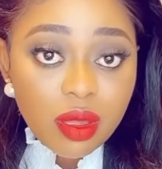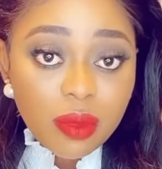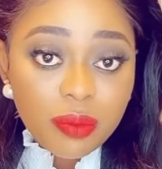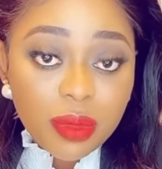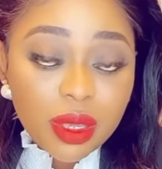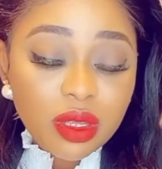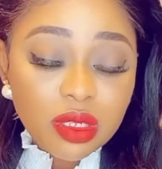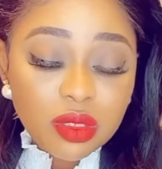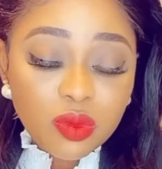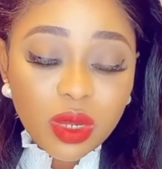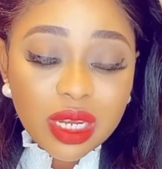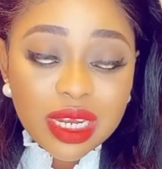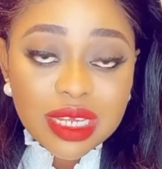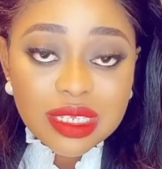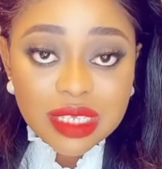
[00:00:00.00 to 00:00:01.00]
because
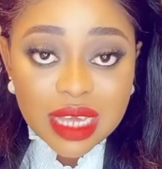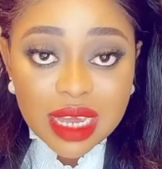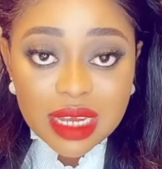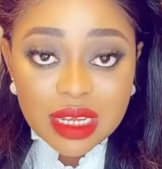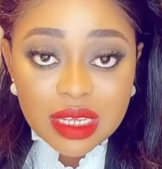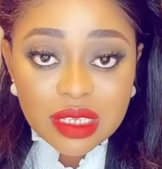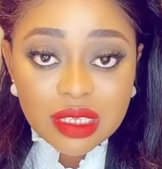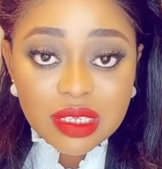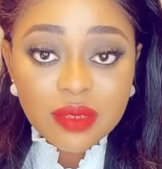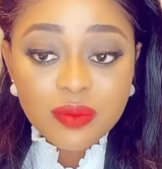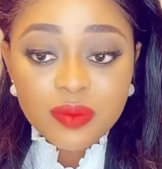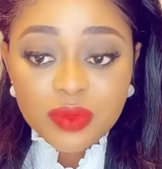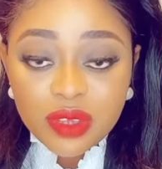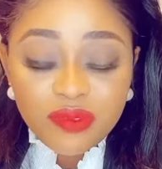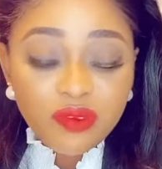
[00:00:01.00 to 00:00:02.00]
what they said is,
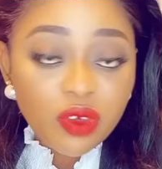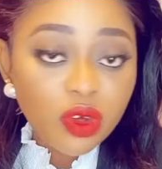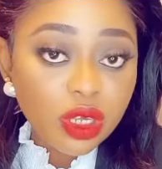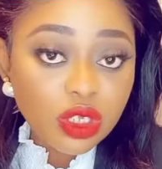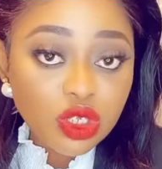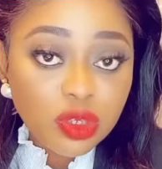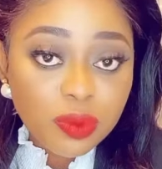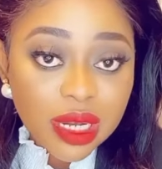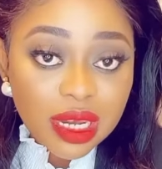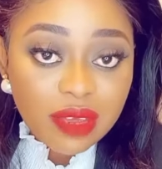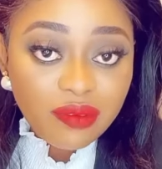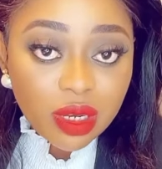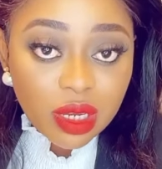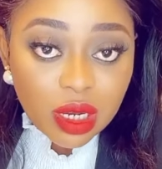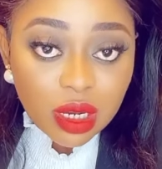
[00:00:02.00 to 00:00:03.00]
if you're going to be
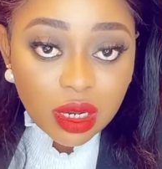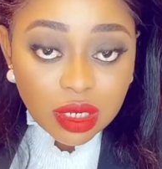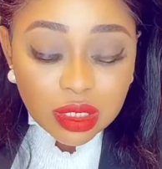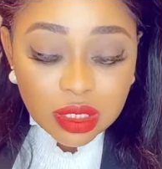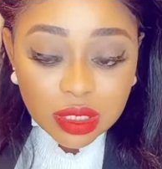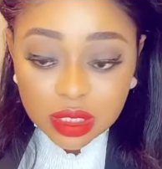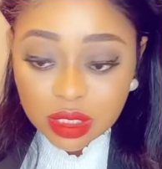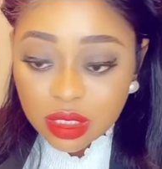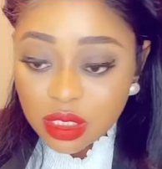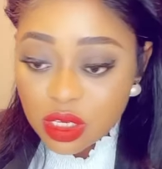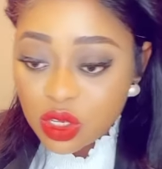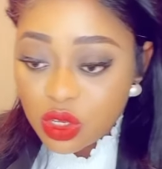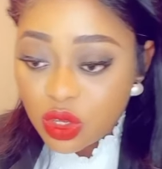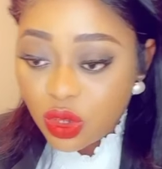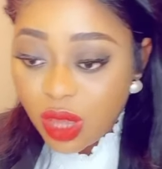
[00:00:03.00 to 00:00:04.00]
living in London,
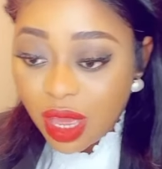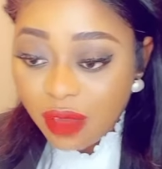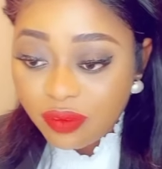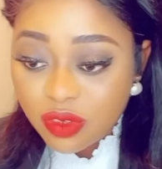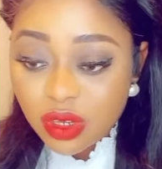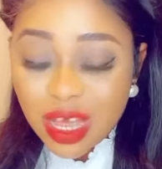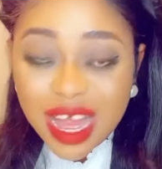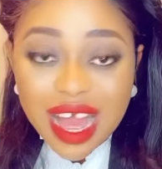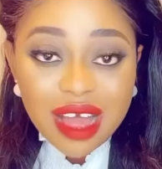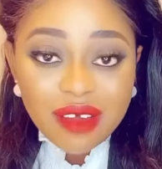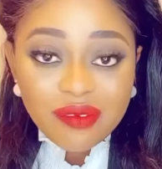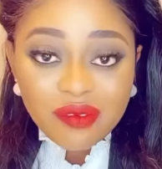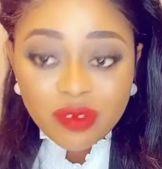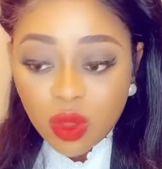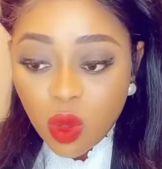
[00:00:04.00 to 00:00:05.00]
you have to have